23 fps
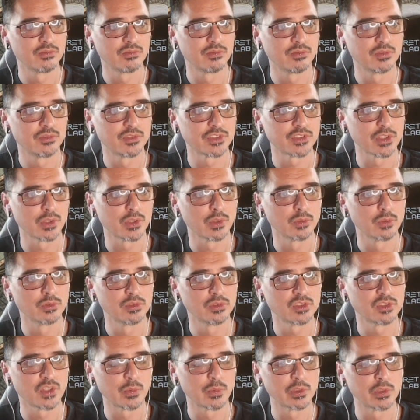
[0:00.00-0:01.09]
So,
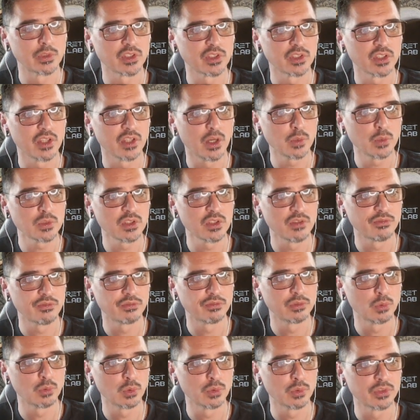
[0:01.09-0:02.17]
shall we look at the altar, the
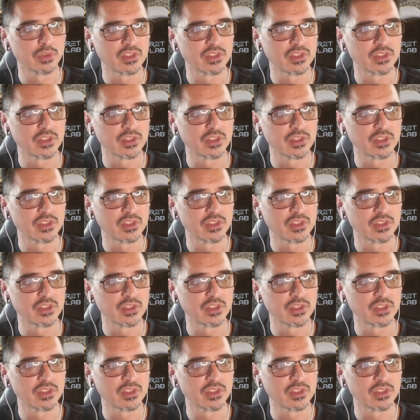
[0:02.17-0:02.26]
floor, or the